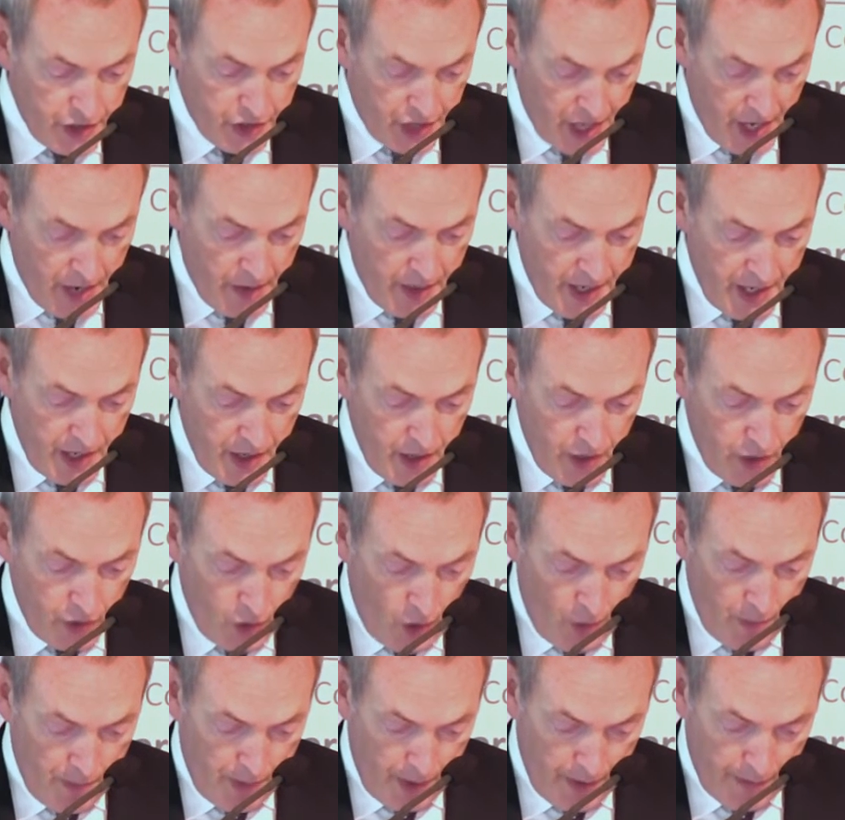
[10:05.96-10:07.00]
sharing
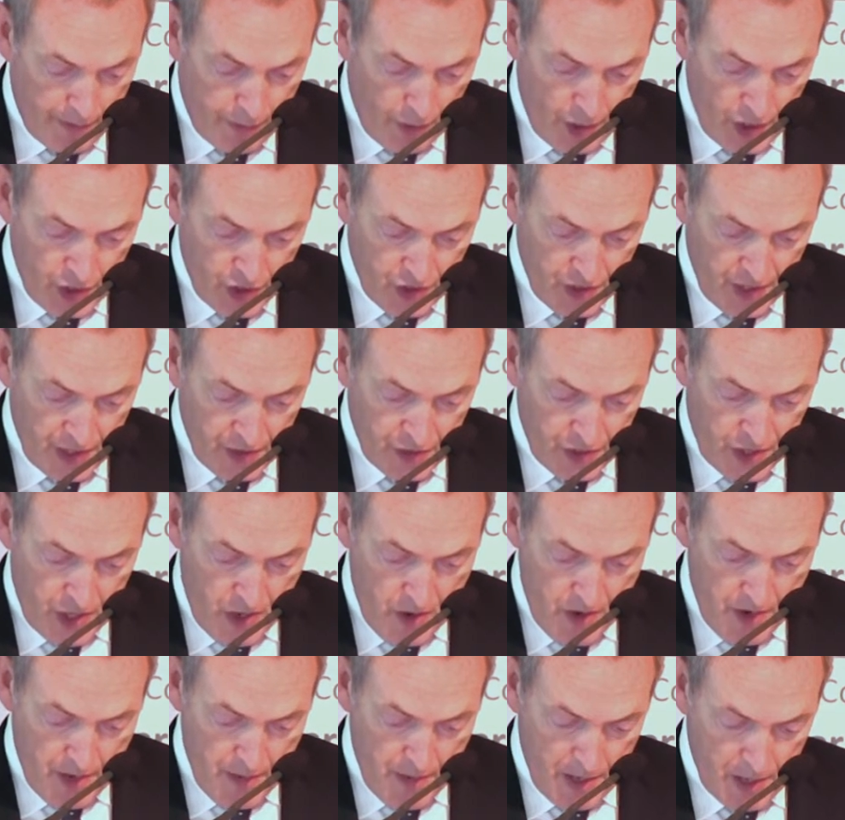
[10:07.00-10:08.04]
non-proliferation and
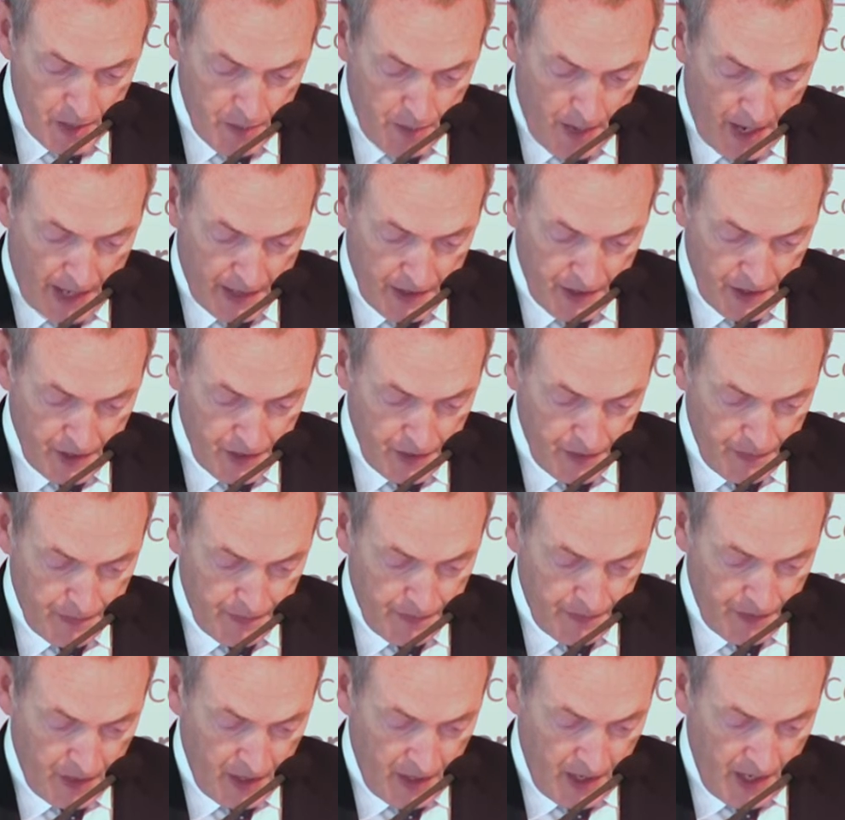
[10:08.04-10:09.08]
security best practice
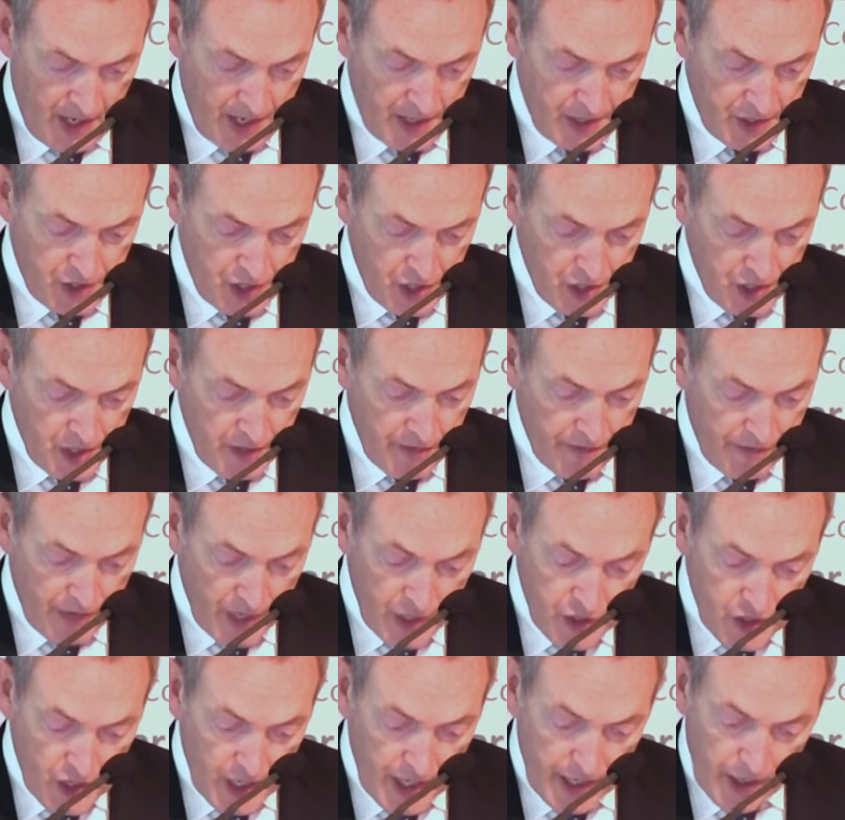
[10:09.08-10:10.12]
and assisting
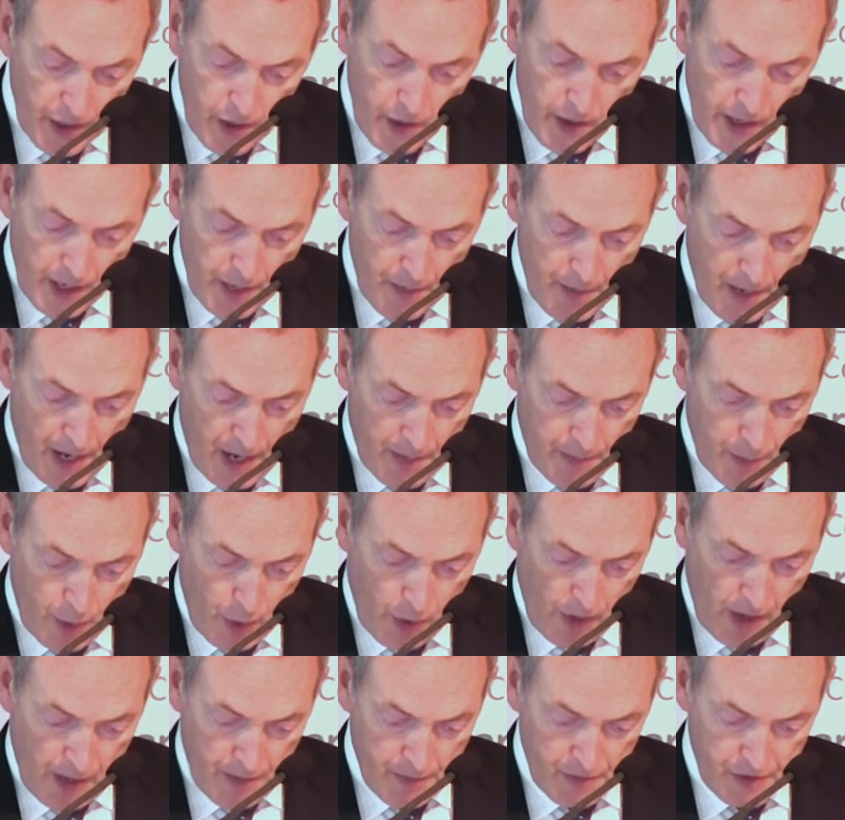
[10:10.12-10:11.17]
fledgling nuclear power
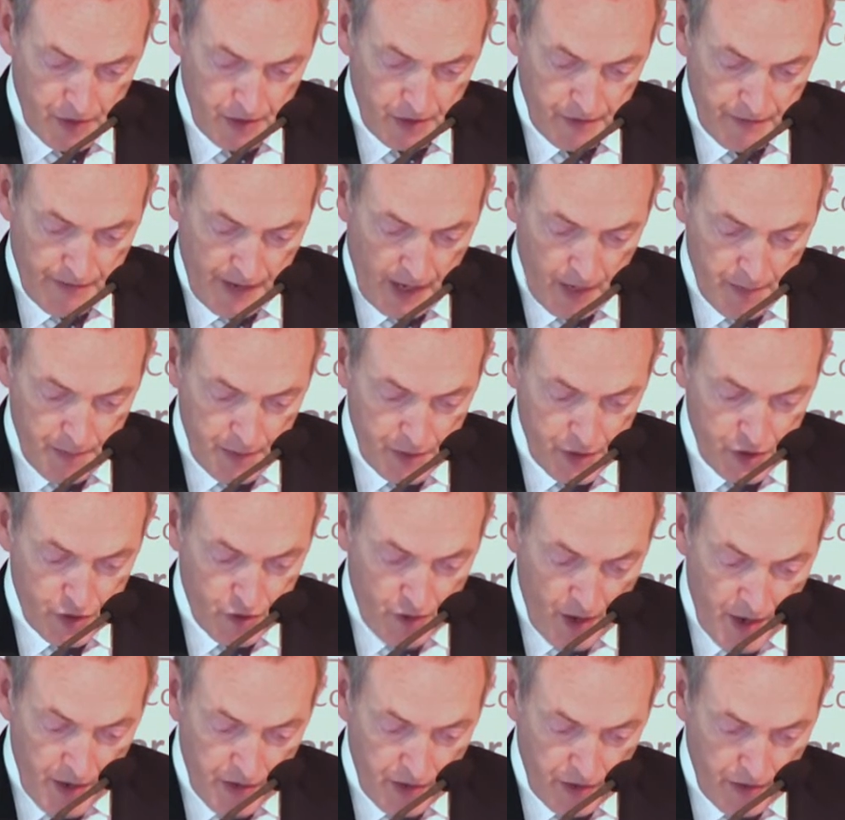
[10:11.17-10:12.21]
programs to develop and
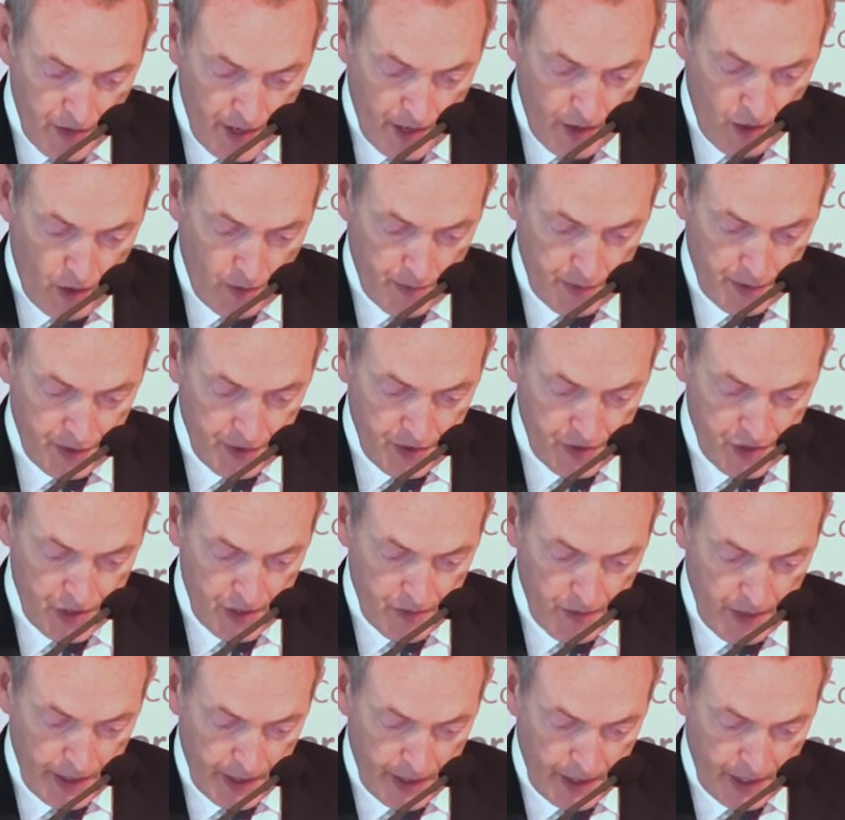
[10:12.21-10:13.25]
strengthen their competence
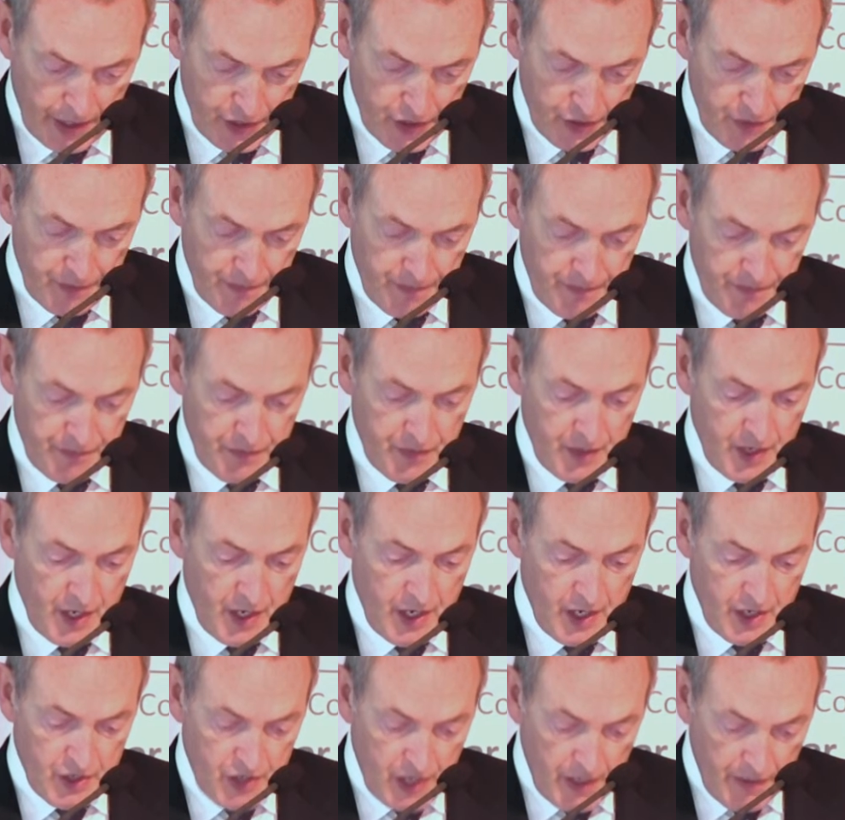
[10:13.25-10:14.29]
in regulation,
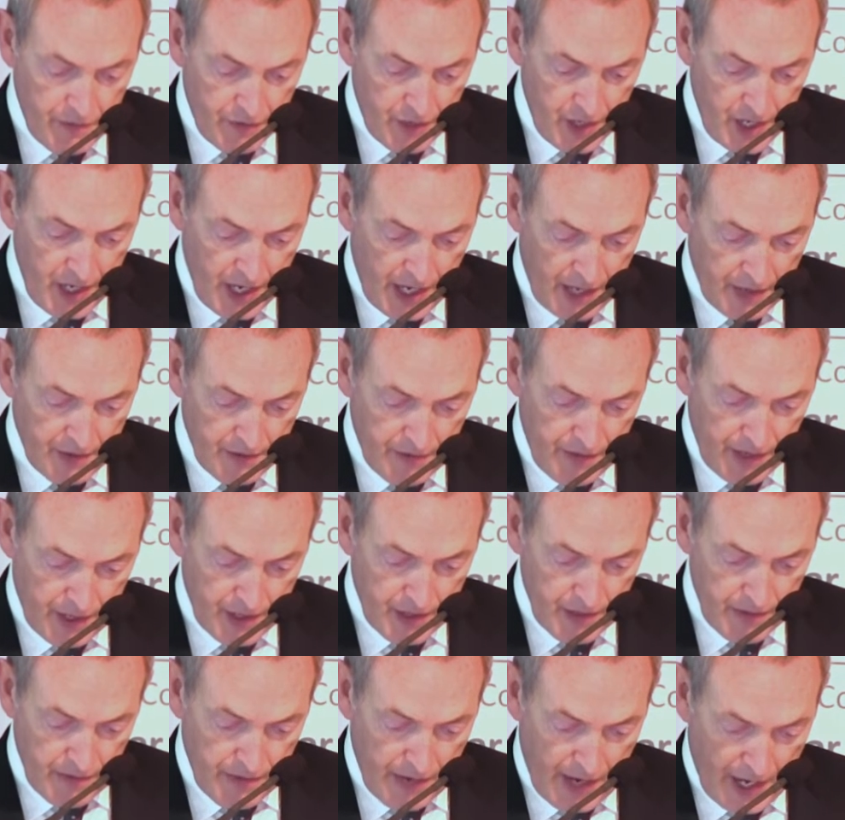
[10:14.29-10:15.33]
safety and
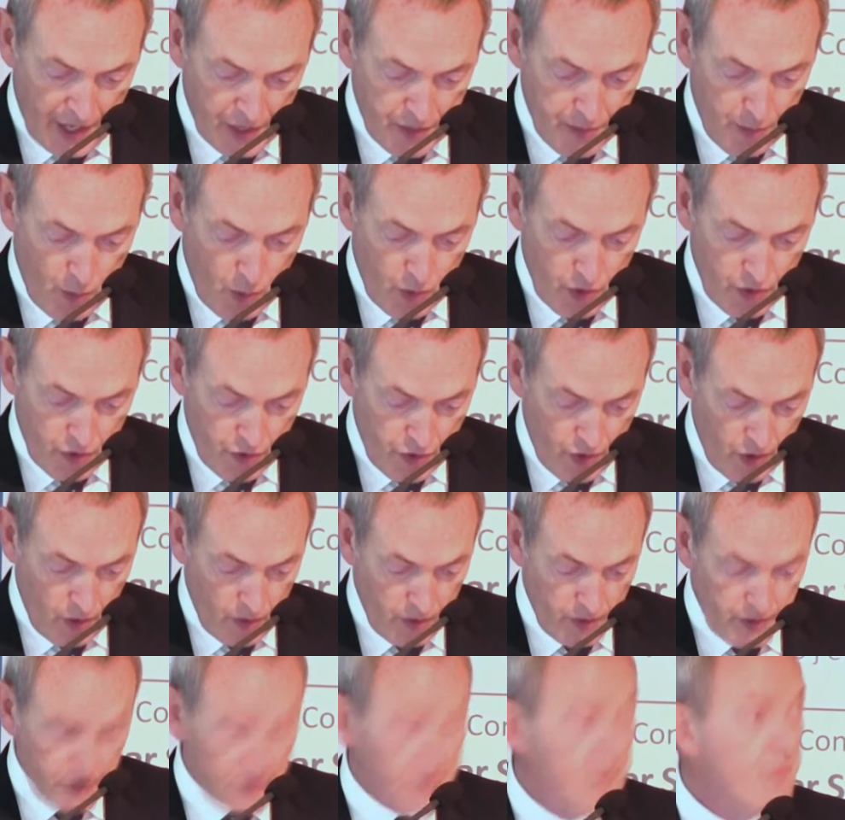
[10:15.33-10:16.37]
effective export
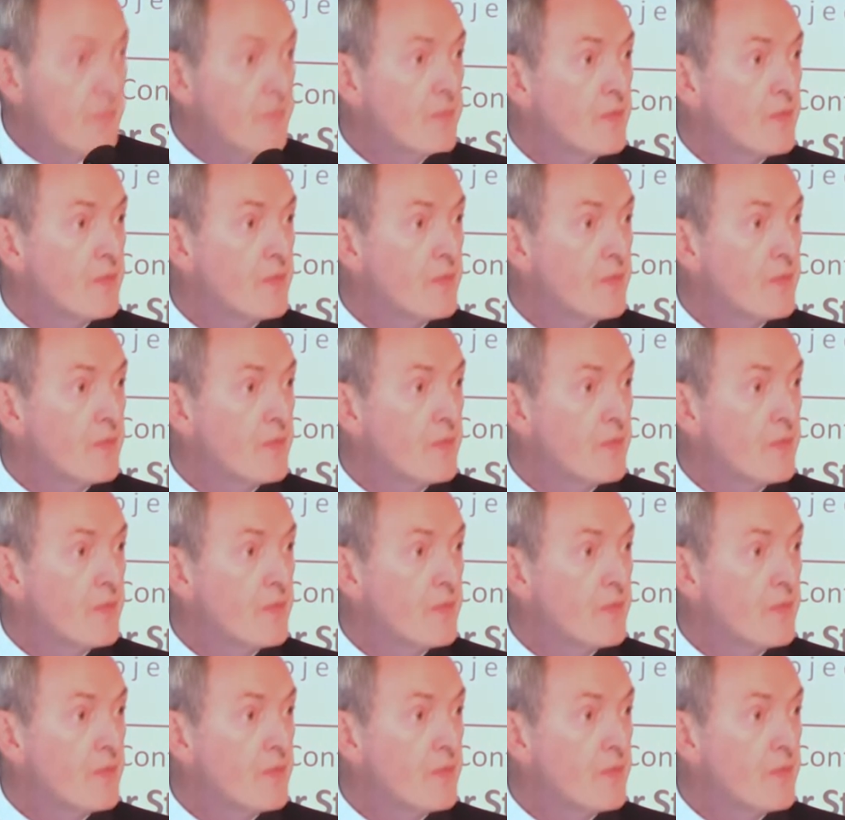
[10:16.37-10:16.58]
controls.